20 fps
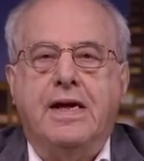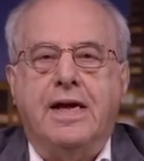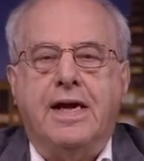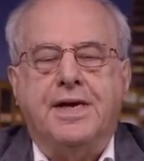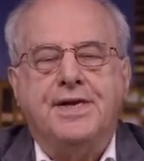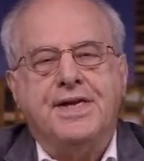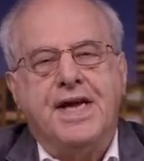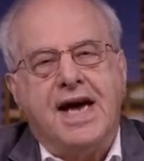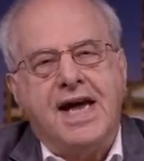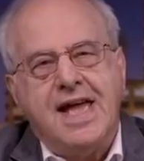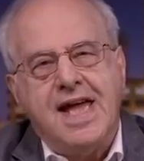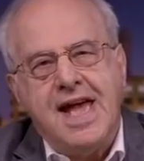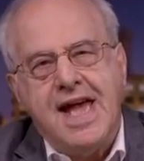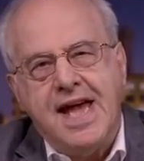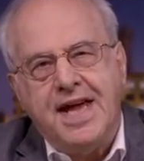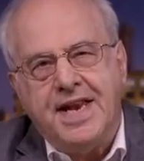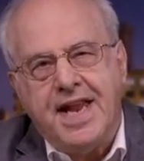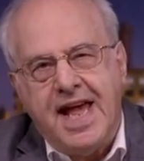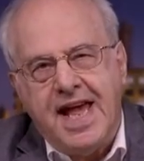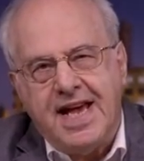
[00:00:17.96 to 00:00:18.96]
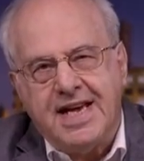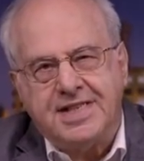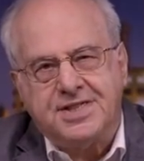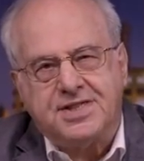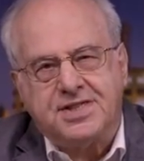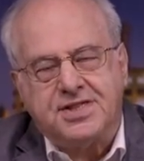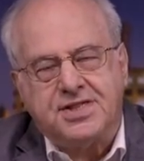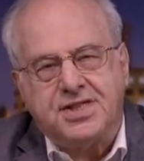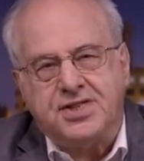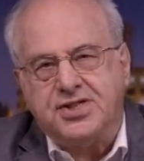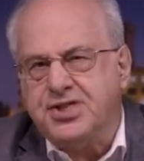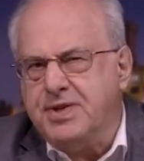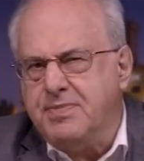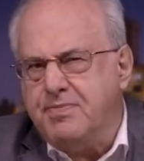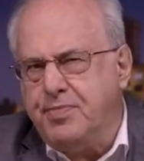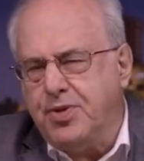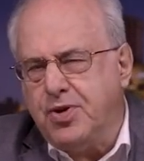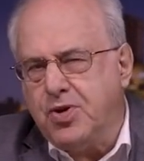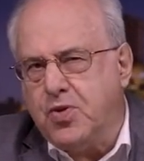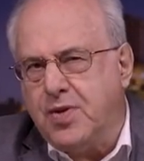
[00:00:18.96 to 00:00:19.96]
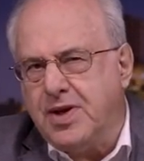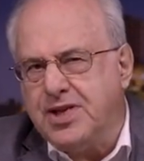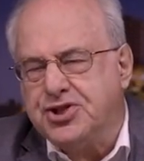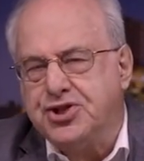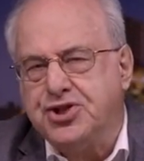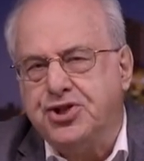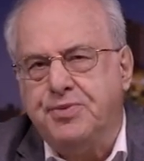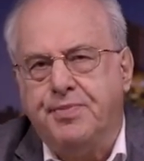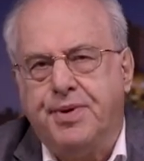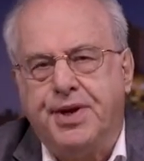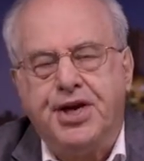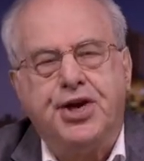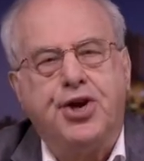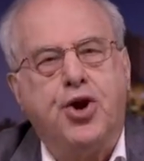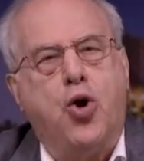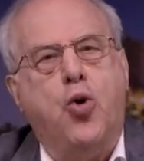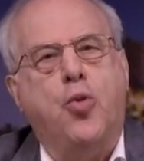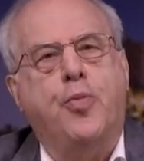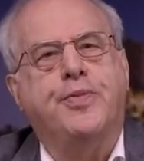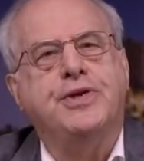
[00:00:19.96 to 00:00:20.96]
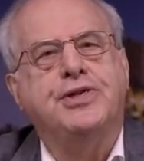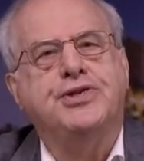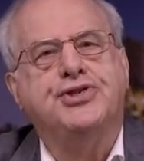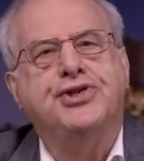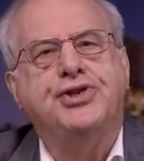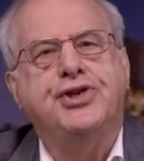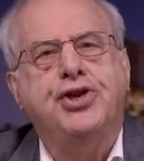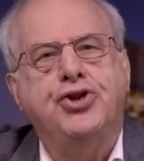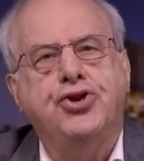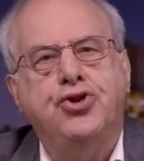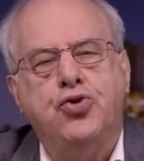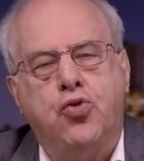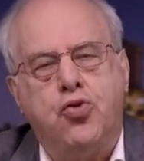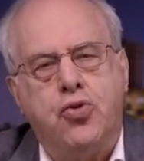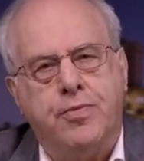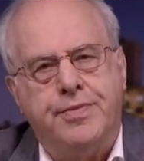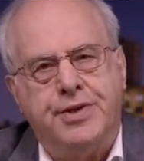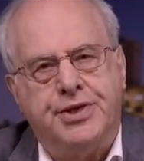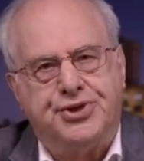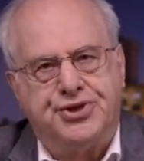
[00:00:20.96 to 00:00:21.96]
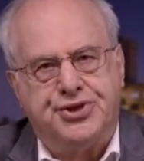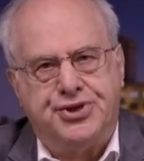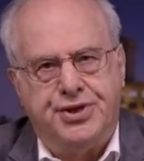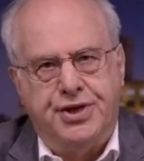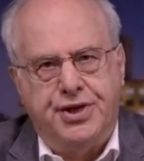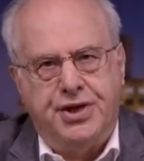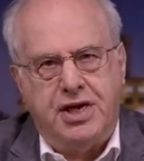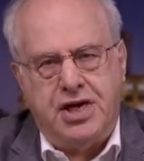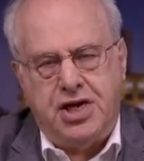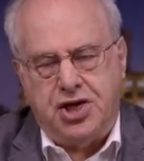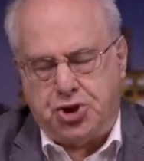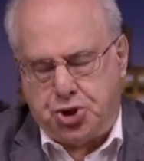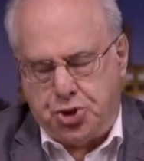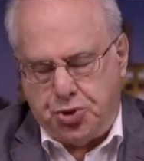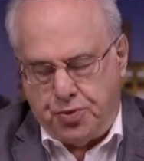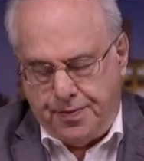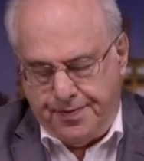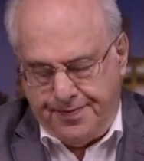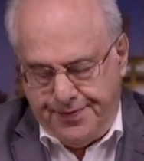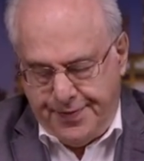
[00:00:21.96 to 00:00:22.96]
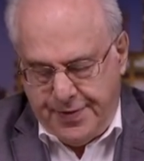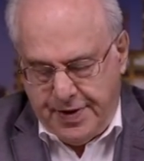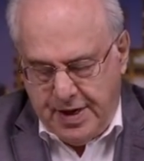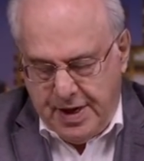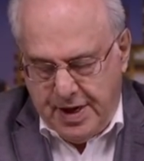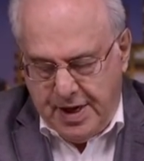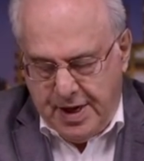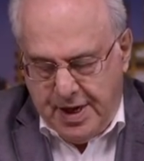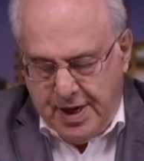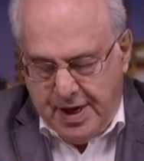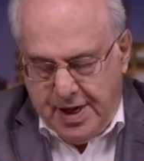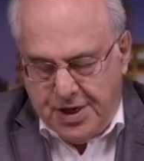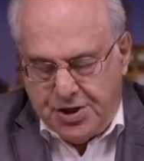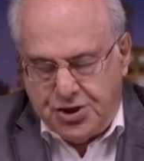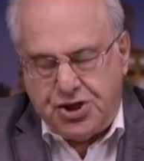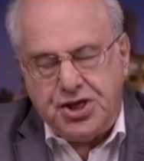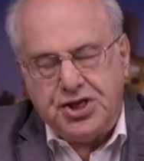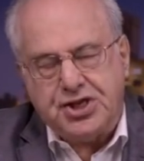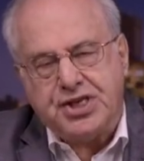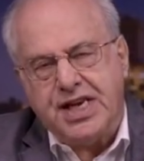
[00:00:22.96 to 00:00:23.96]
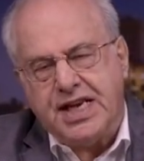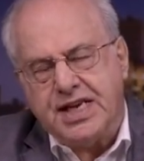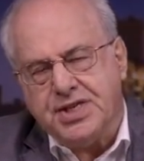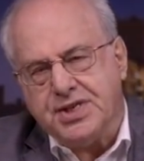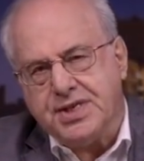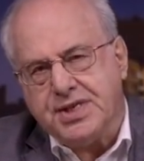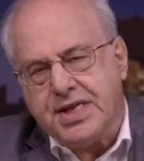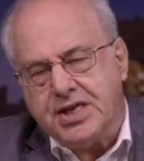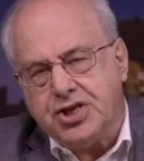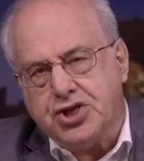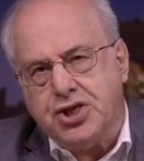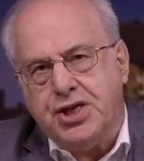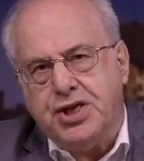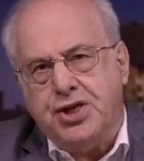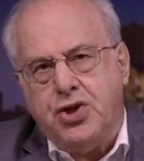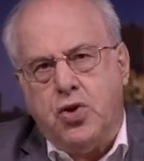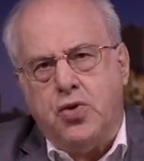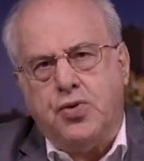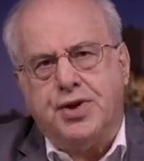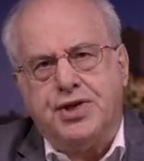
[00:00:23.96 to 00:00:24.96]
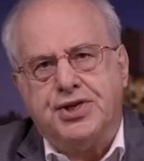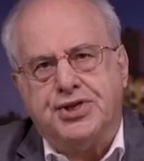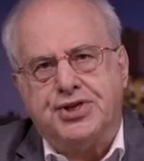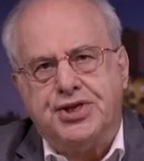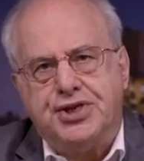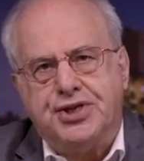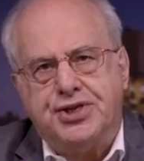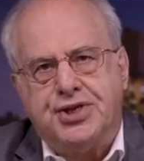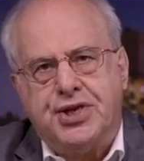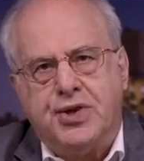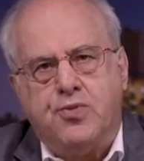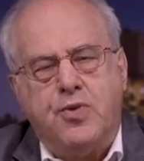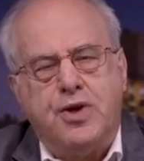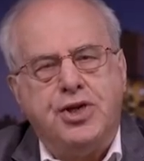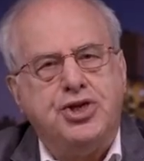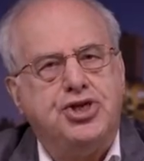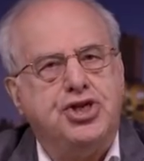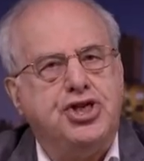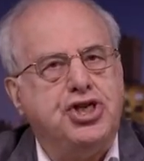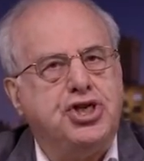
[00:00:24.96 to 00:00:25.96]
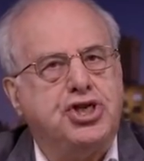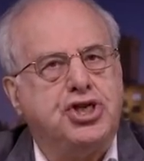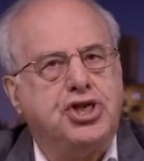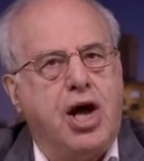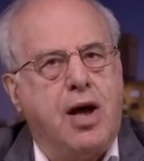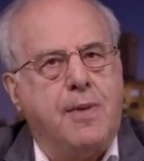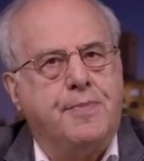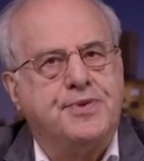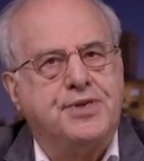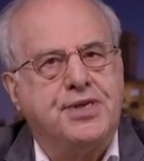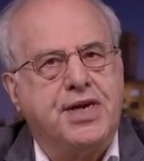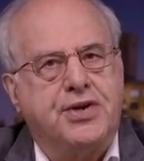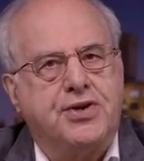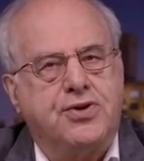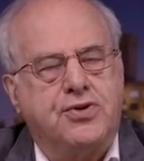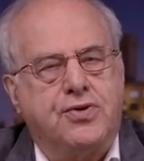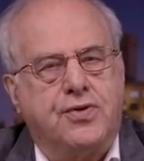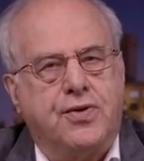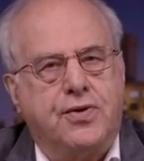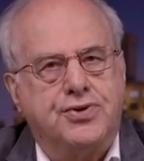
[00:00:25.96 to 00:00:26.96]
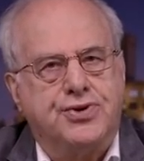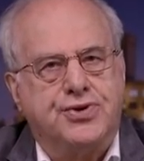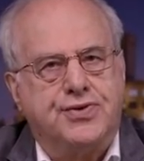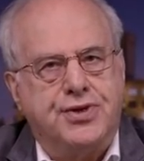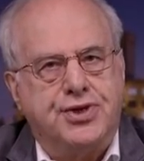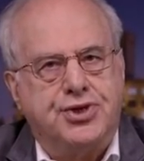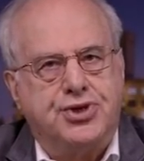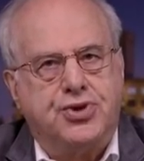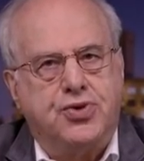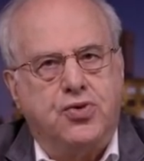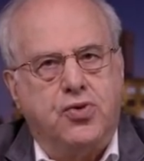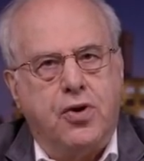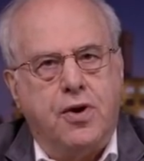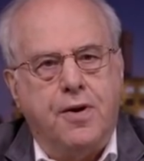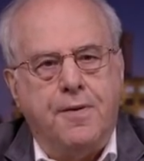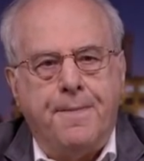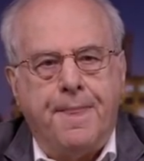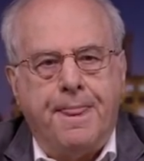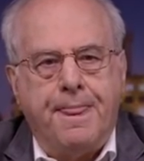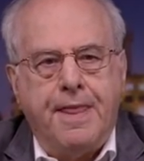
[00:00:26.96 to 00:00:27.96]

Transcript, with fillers: And Diane asks a simple question, but it opens an enormous issue. She says that she notices that when she shops at her grocery store,